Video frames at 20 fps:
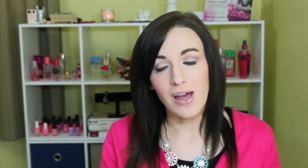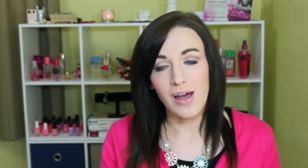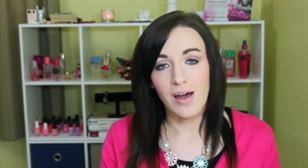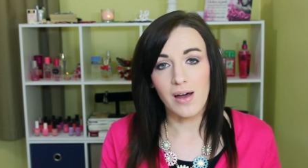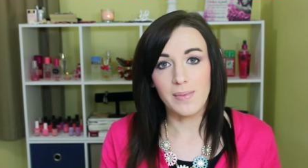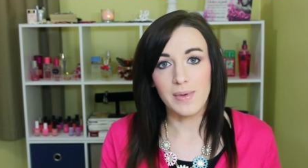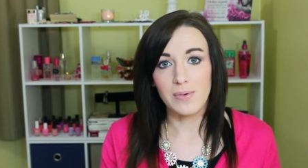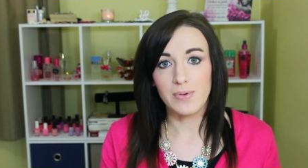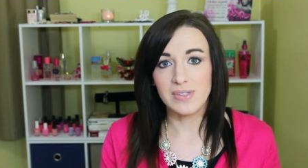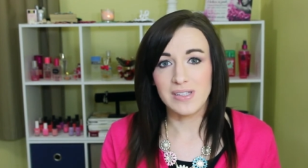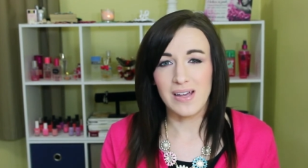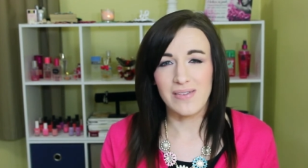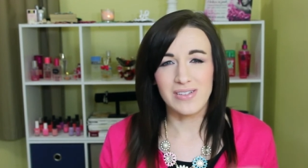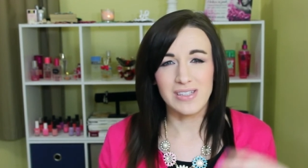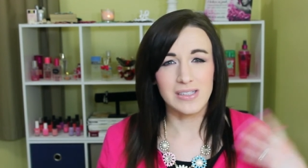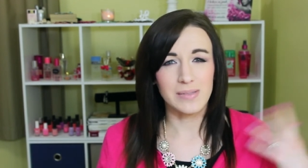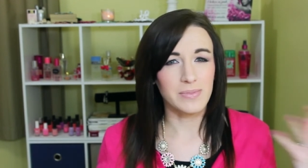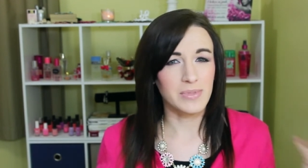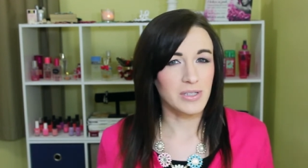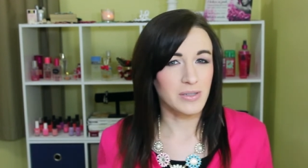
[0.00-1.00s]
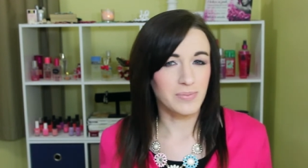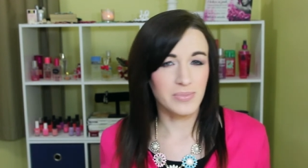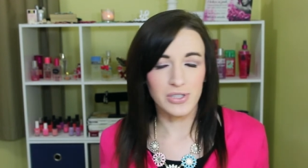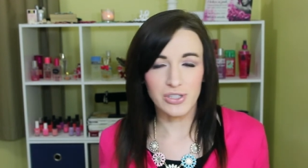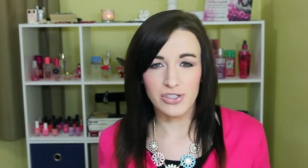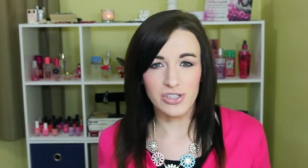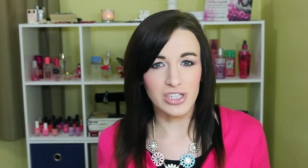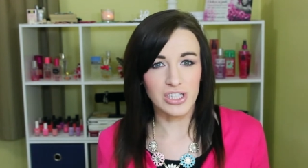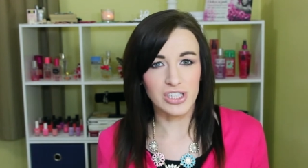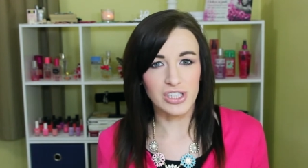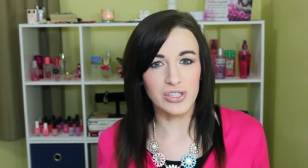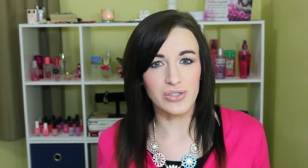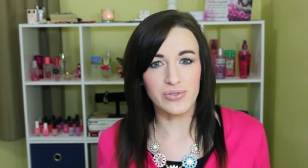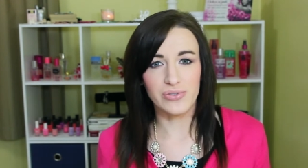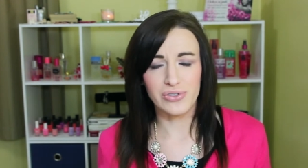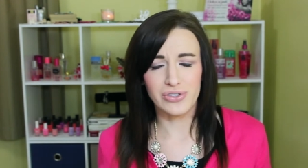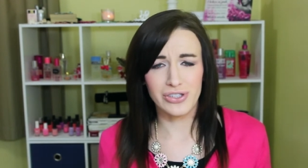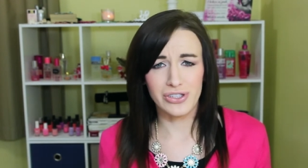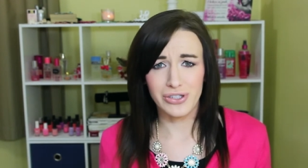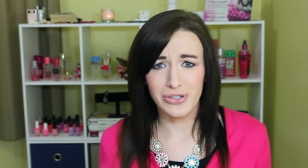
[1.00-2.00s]
Um, I was having some computer
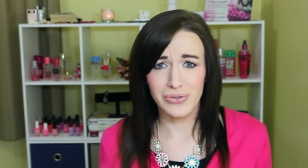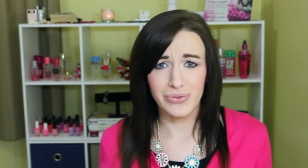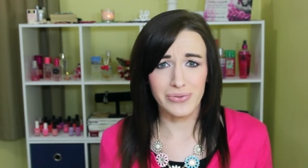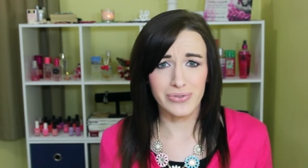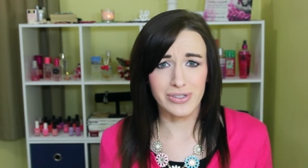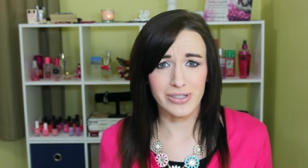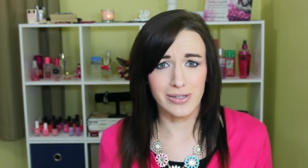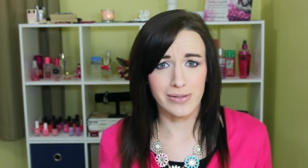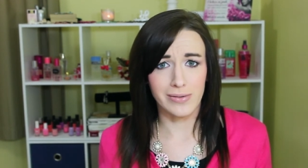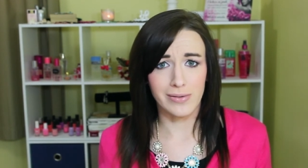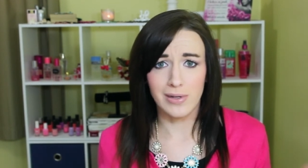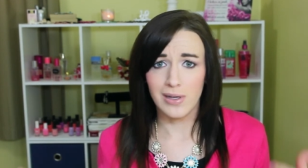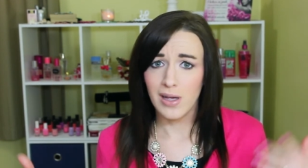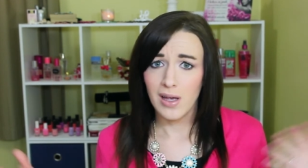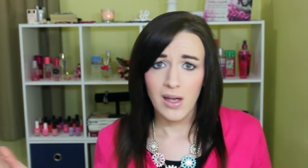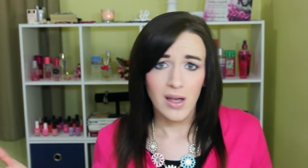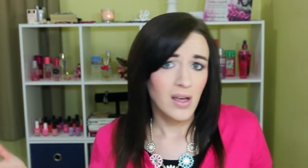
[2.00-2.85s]
issues too, so